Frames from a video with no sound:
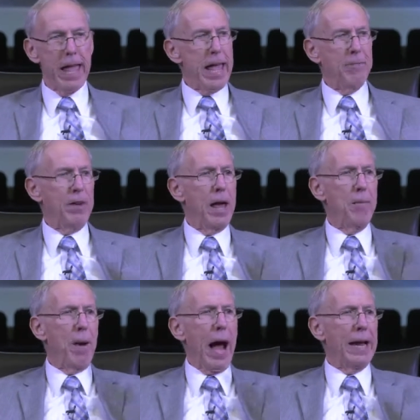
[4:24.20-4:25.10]
If ye
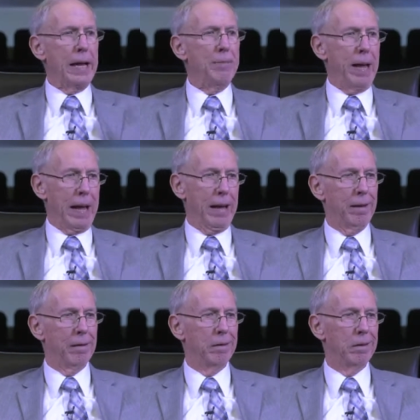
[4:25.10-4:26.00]
abide in me,
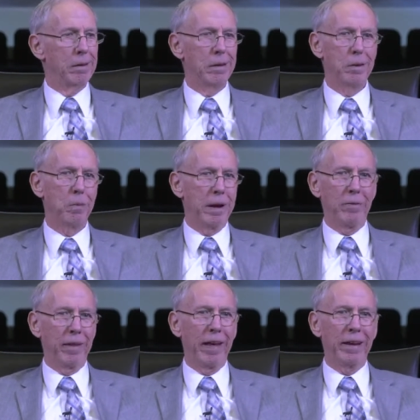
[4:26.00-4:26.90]

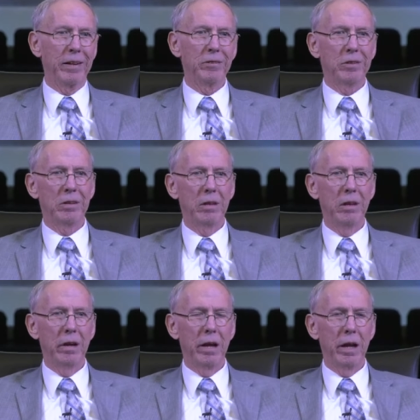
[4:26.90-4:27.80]
whatever that is.
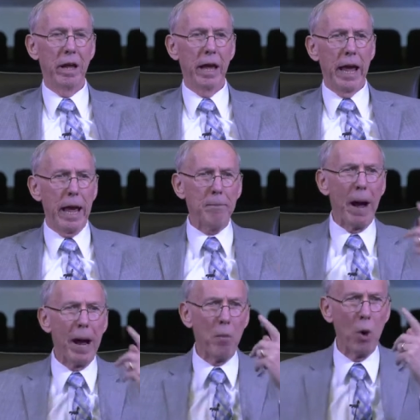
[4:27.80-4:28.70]
And
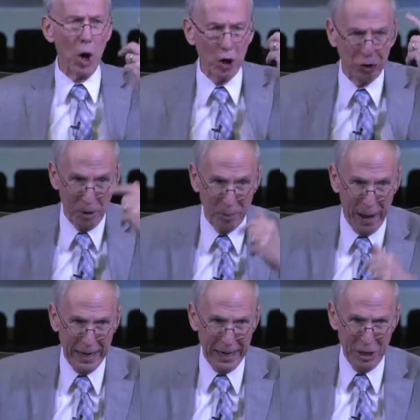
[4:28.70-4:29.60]
my words
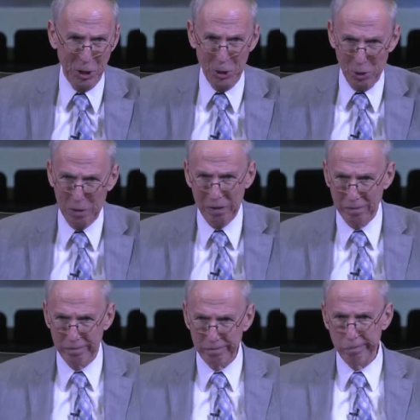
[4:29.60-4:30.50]
abide in you,
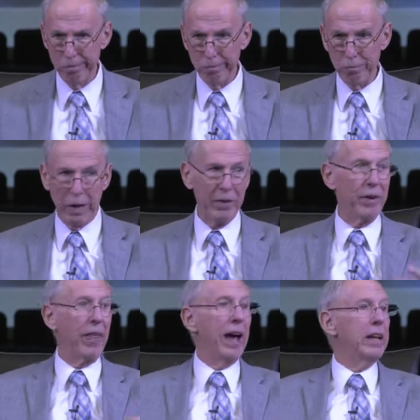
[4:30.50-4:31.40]
whatever
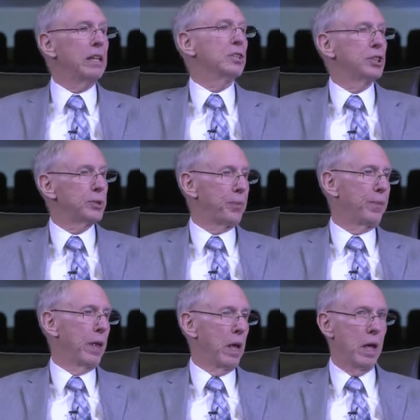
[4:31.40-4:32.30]
that is.
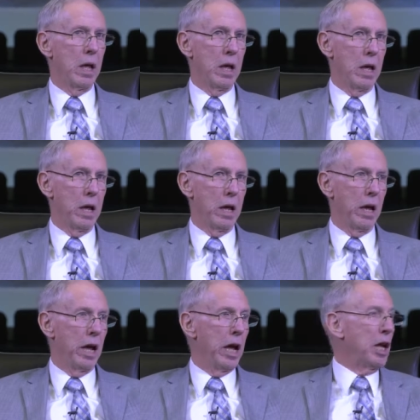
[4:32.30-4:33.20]

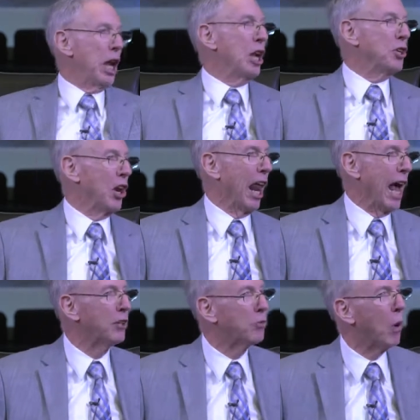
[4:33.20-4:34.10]
Ye shall
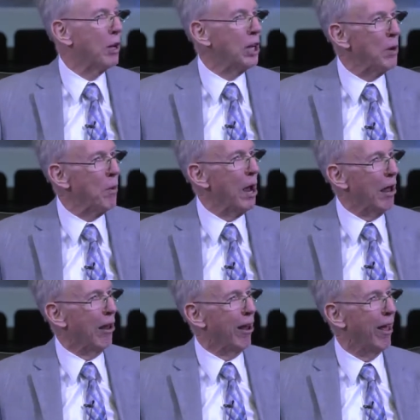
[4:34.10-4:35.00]
ask what ye
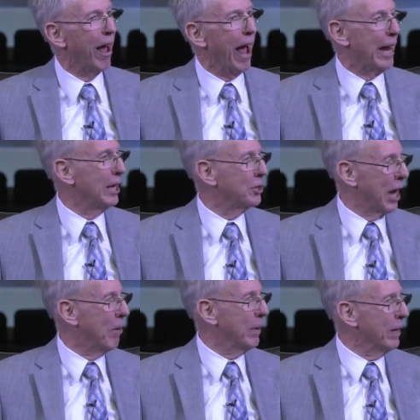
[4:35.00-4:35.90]
will, and it
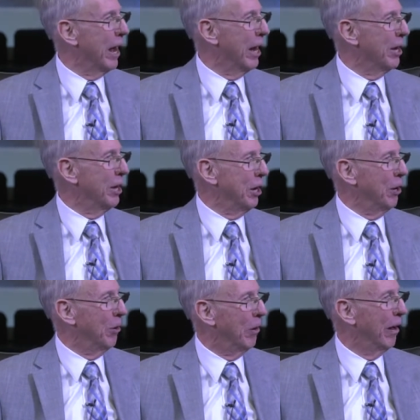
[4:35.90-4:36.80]
shall be done unto you.